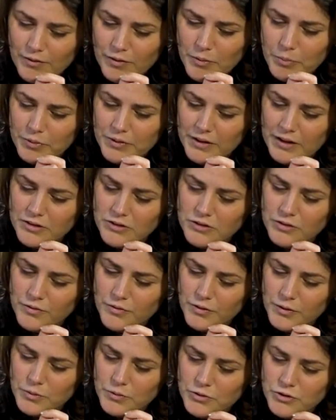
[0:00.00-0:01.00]
of the potential
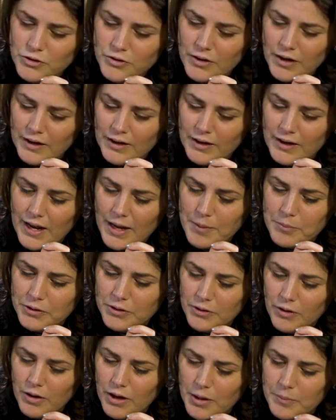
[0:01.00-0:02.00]
future and
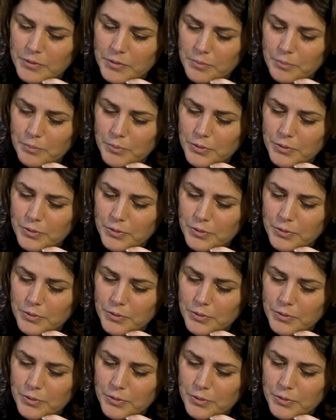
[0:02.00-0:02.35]
climate collapse